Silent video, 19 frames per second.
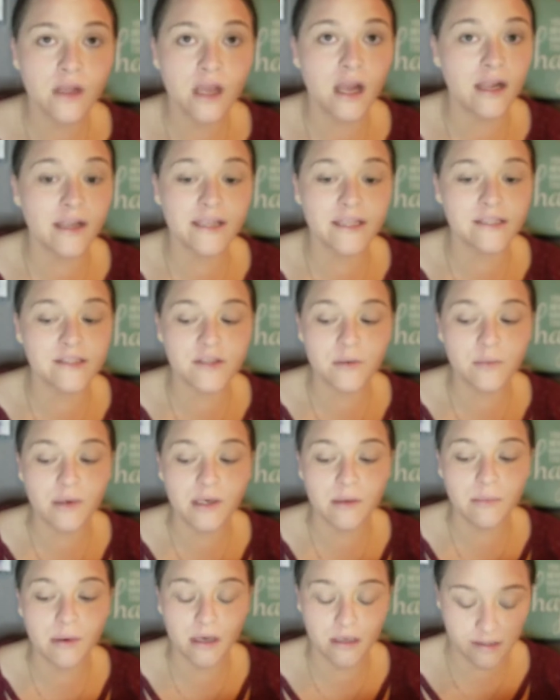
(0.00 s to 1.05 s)
I get so
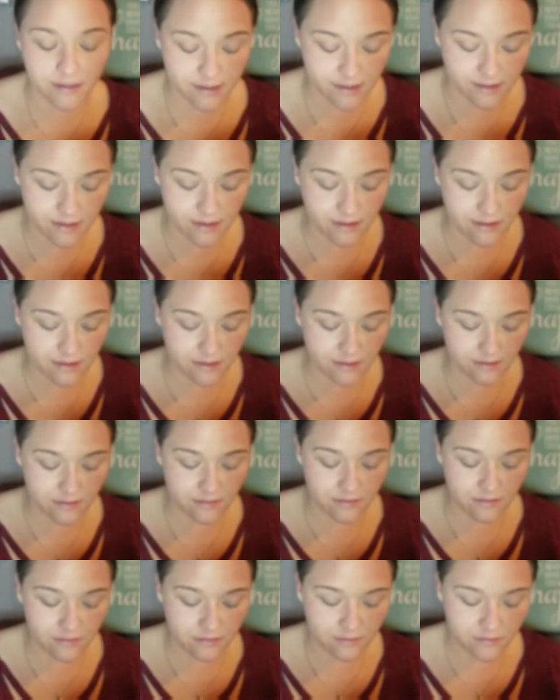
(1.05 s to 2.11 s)
many boxes, it's
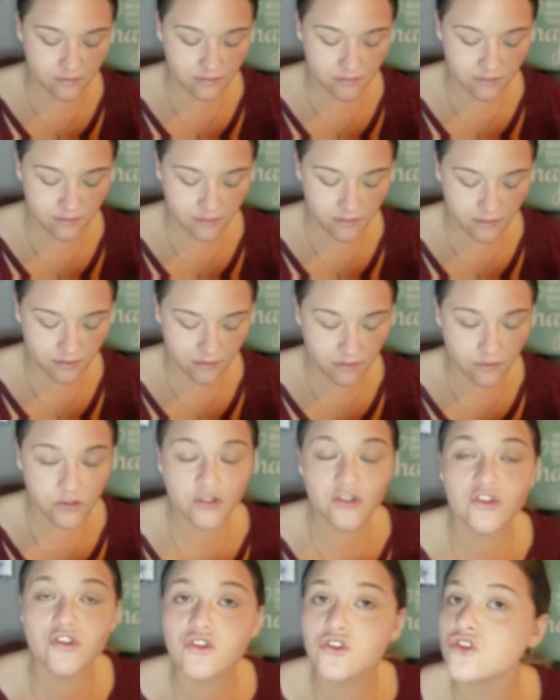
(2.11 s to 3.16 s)

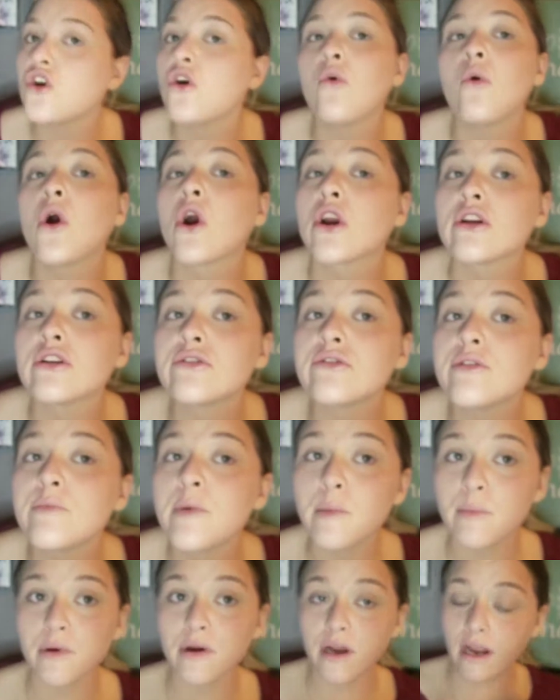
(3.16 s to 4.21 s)
so hard to
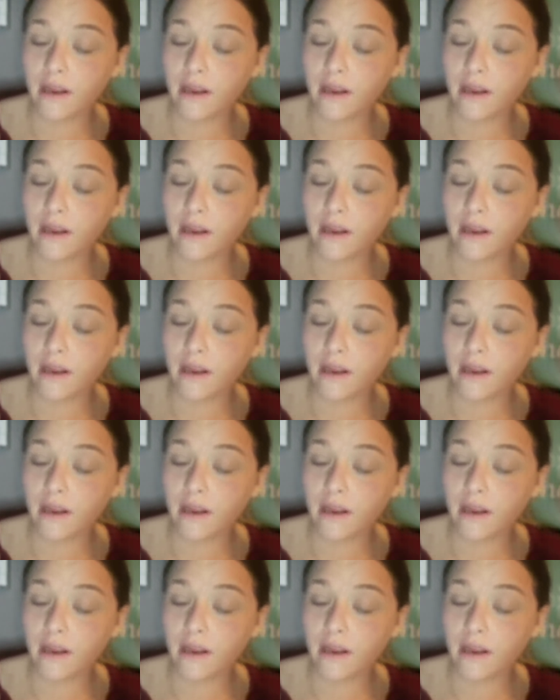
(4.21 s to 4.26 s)
remember.